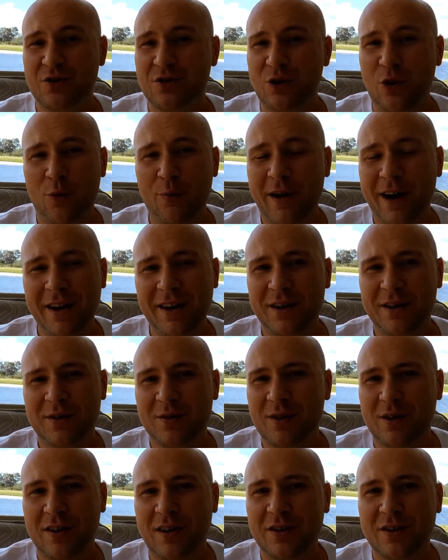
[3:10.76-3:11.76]

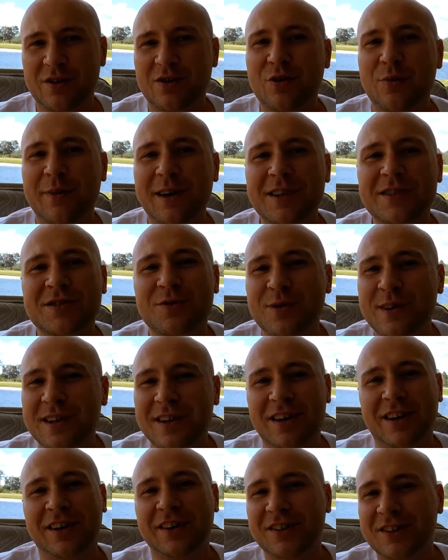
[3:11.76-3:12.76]
nobody's
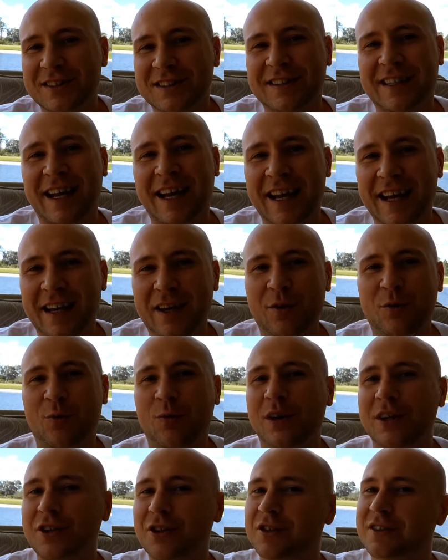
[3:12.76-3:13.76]
going to understand
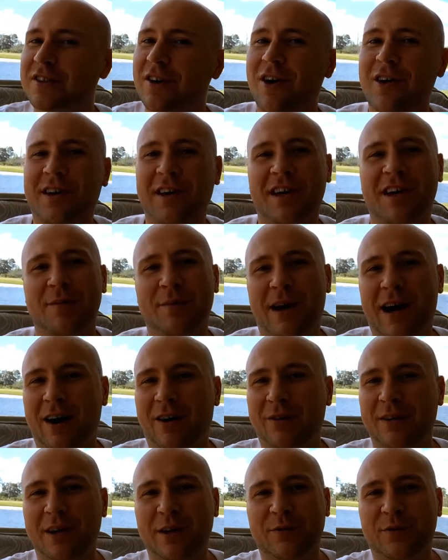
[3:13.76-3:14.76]
what you're talking
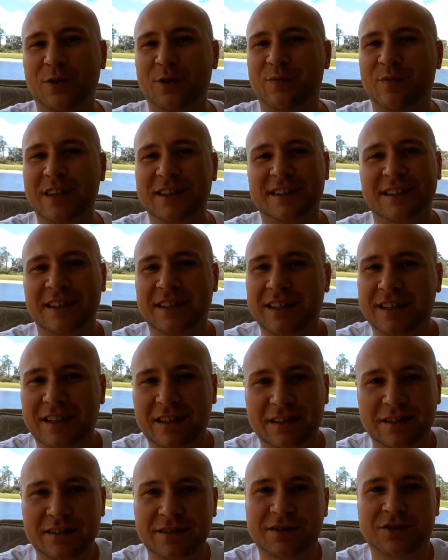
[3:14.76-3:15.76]
about if you're
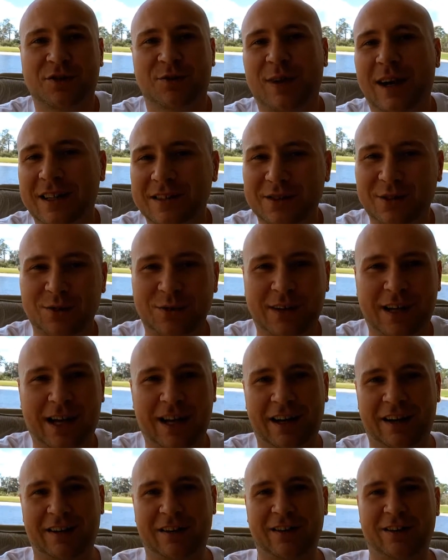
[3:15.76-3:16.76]
visiting Toronto,
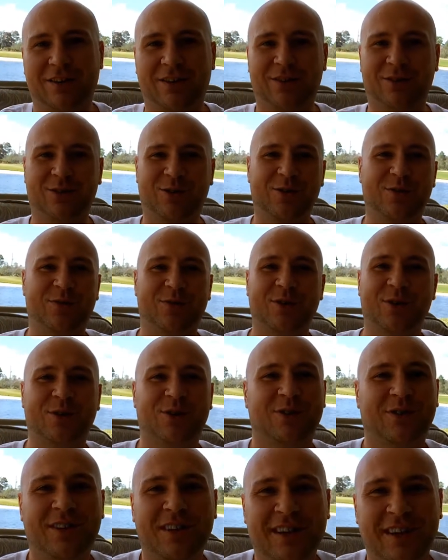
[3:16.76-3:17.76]
Canada, or if
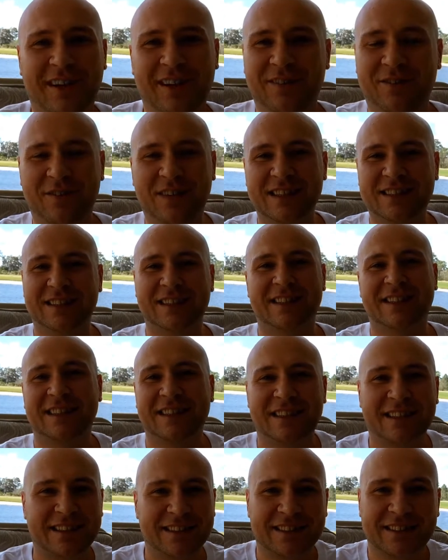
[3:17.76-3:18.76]
you're
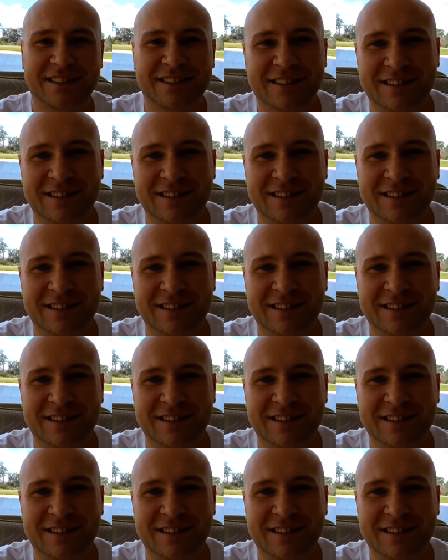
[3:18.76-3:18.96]
visiting